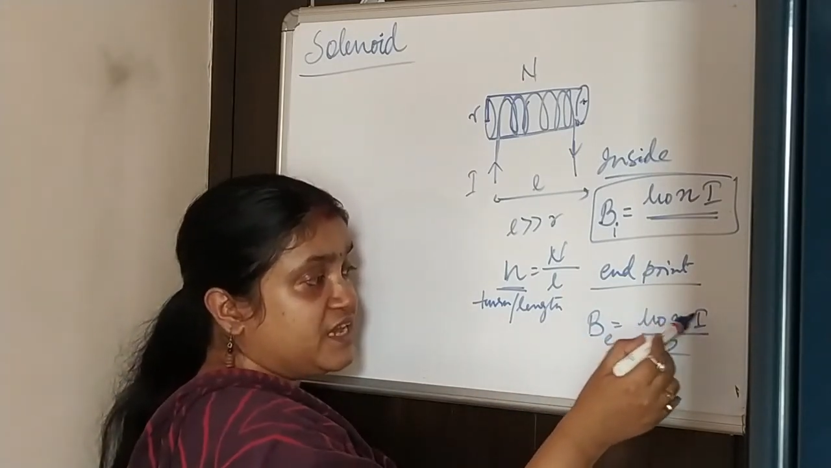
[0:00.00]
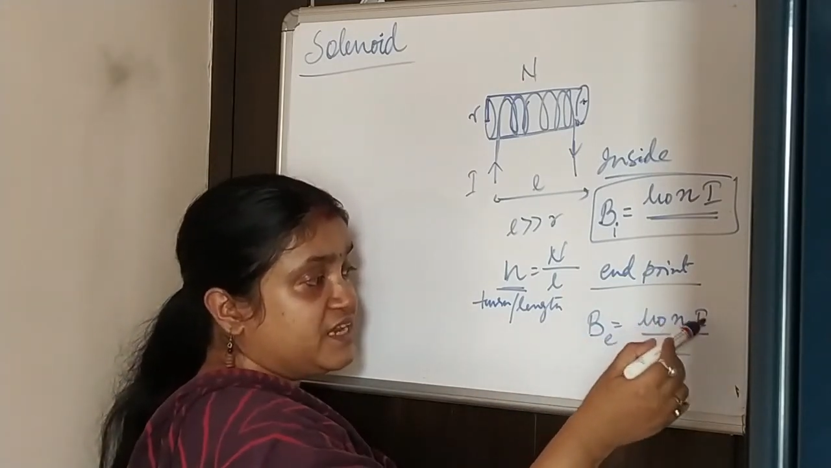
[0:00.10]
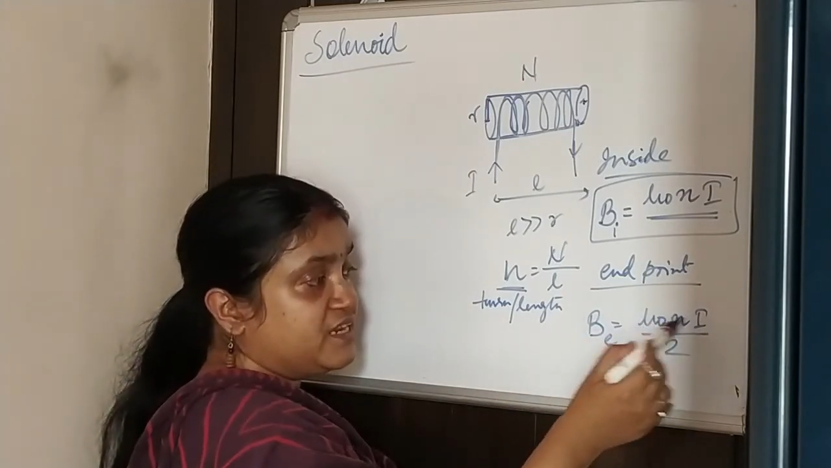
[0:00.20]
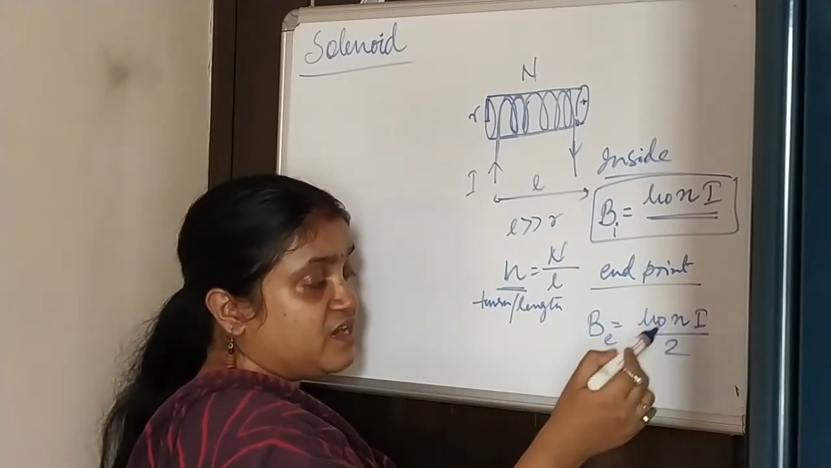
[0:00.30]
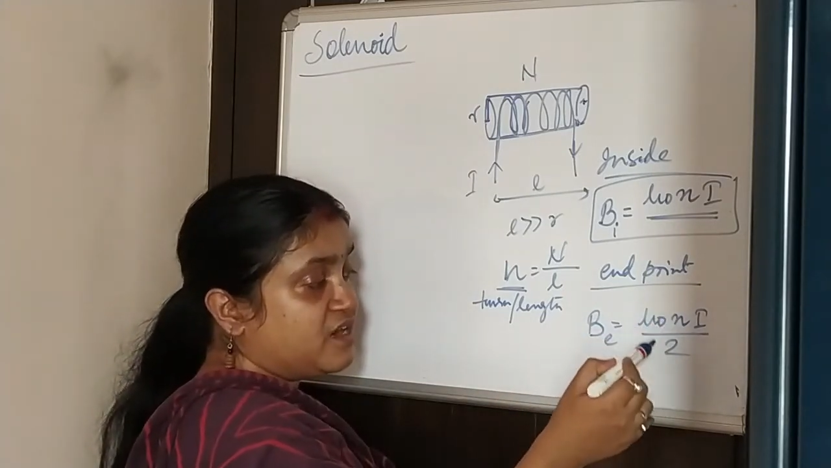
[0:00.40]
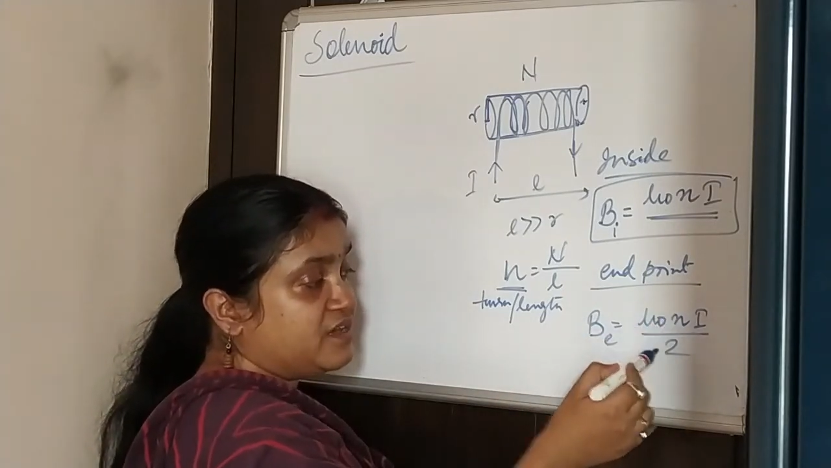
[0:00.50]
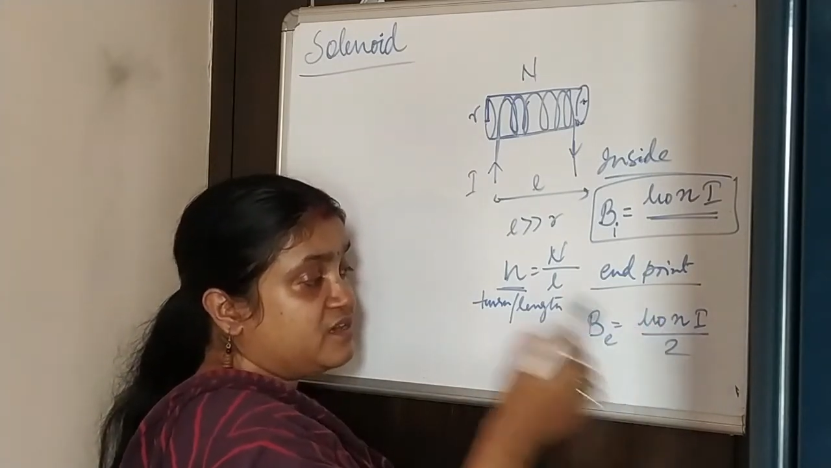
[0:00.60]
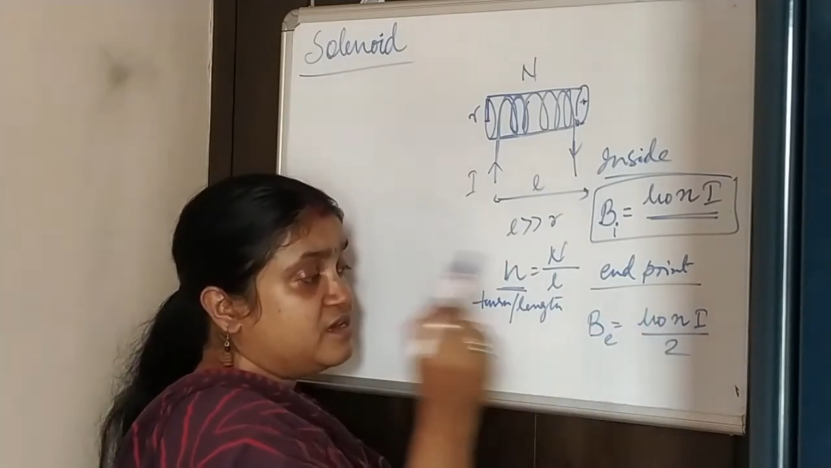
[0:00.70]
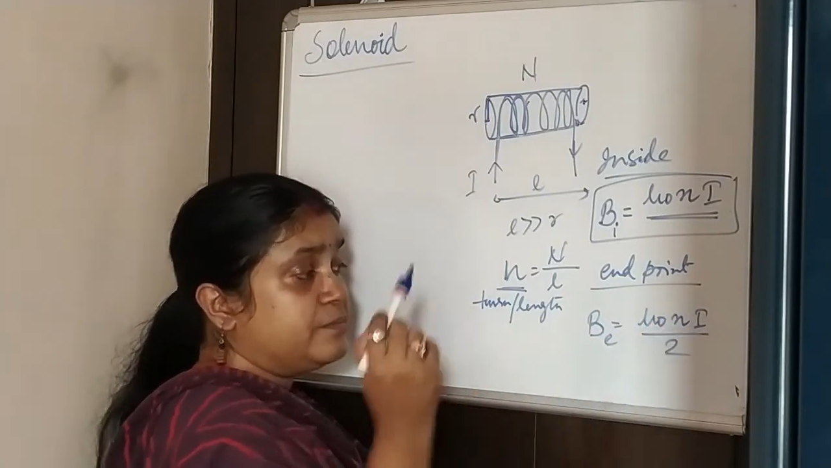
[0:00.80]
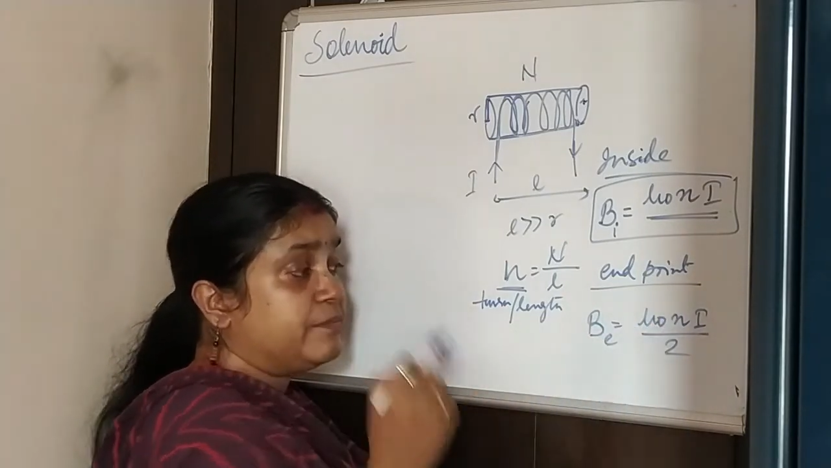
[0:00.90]
Ni
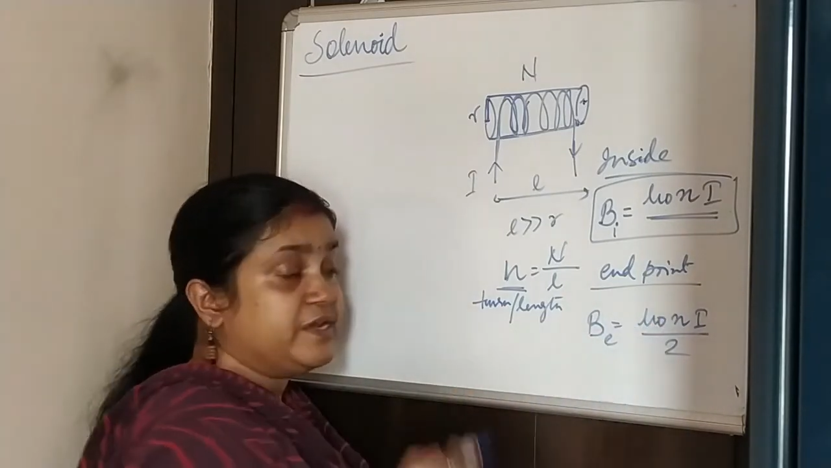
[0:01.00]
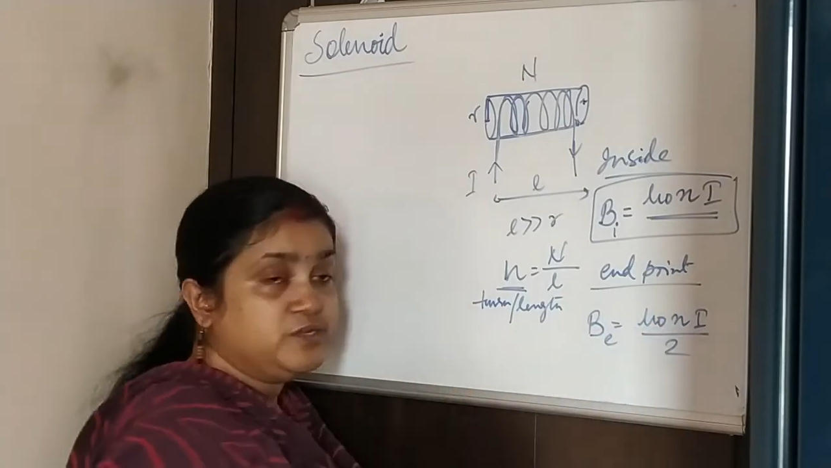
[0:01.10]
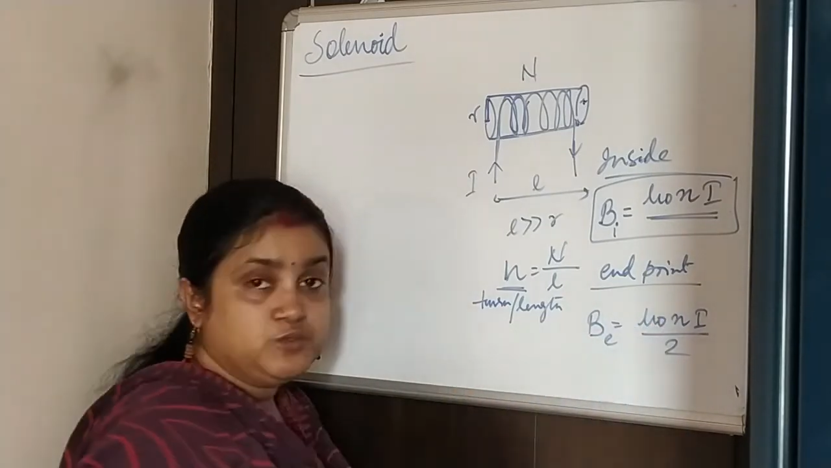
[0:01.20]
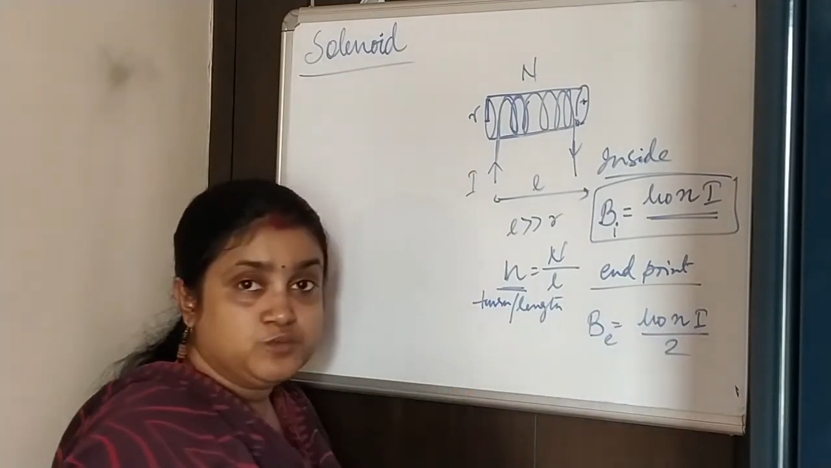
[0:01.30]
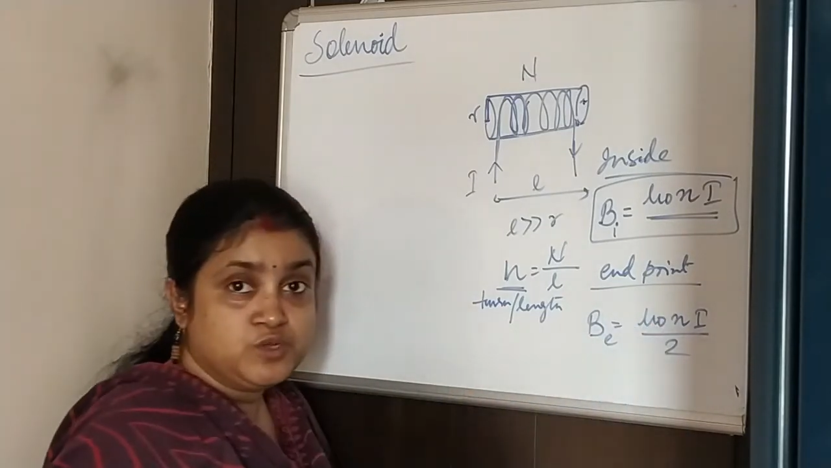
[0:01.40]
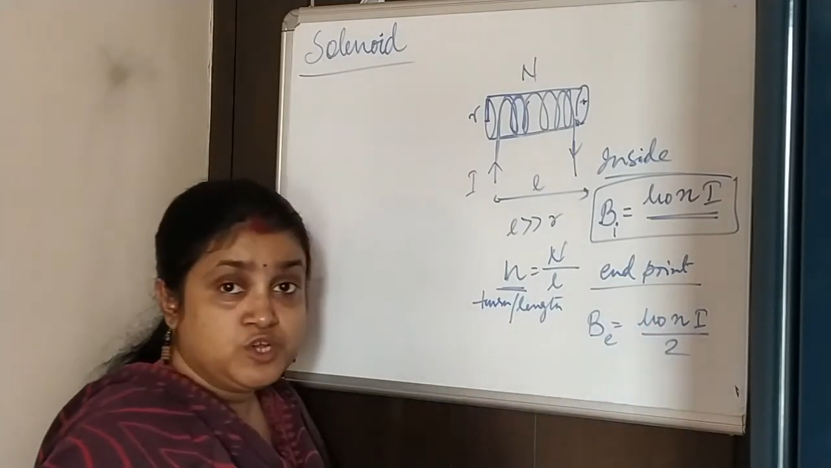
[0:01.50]
by 2.